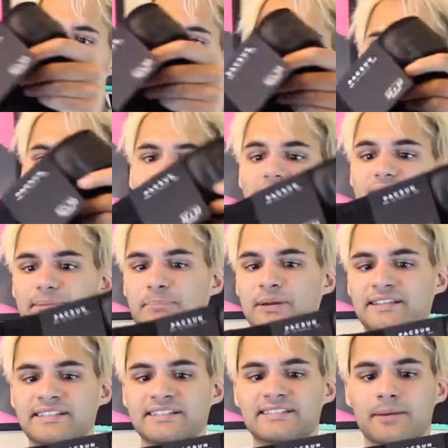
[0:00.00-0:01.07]
And I
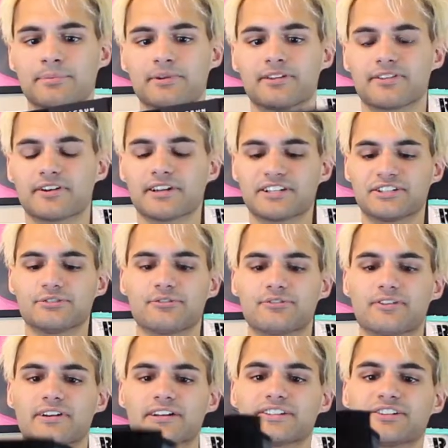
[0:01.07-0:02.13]
picked these up in a
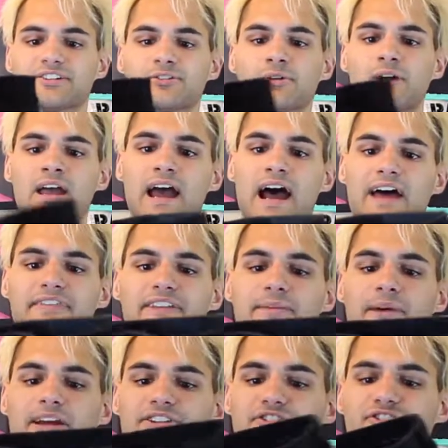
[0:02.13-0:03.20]
32-32. I think
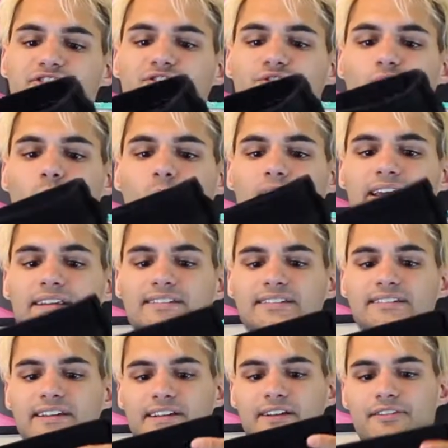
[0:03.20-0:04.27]
my true waist
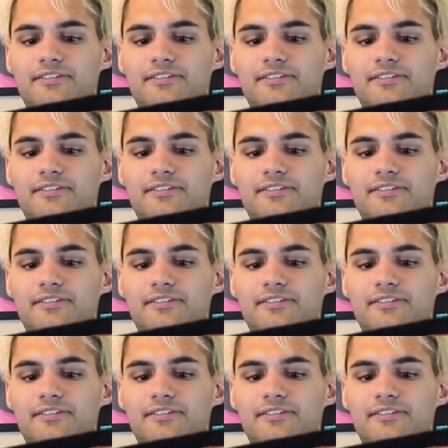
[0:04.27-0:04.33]
is like a